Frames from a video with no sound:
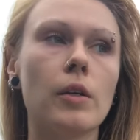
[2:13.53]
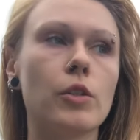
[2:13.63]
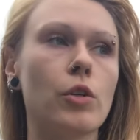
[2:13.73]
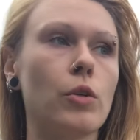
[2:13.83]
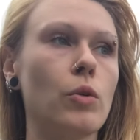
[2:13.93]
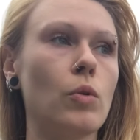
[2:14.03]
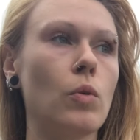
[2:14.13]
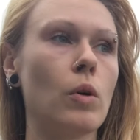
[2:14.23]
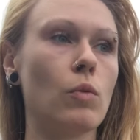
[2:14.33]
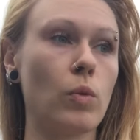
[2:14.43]

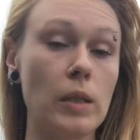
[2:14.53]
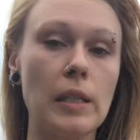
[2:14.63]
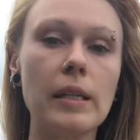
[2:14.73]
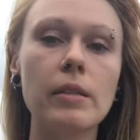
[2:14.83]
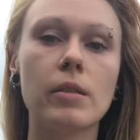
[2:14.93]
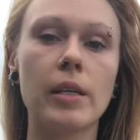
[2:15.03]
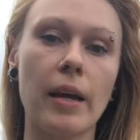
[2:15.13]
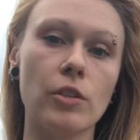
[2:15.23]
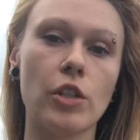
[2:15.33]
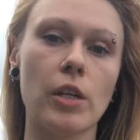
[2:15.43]
to release
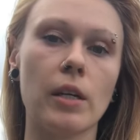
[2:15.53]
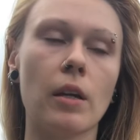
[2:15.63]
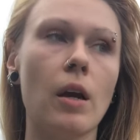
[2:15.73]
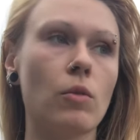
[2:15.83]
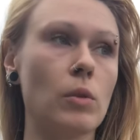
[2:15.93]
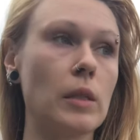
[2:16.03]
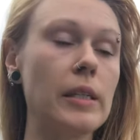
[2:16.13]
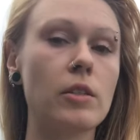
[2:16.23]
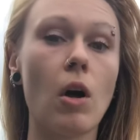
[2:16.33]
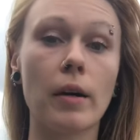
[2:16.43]
tension,
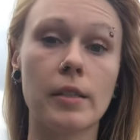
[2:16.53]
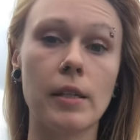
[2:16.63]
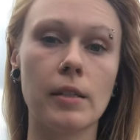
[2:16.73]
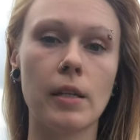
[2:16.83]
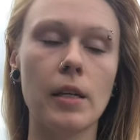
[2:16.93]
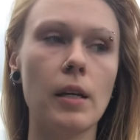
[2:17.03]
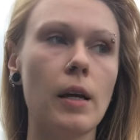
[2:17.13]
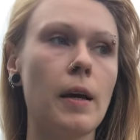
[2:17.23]
release toxicity,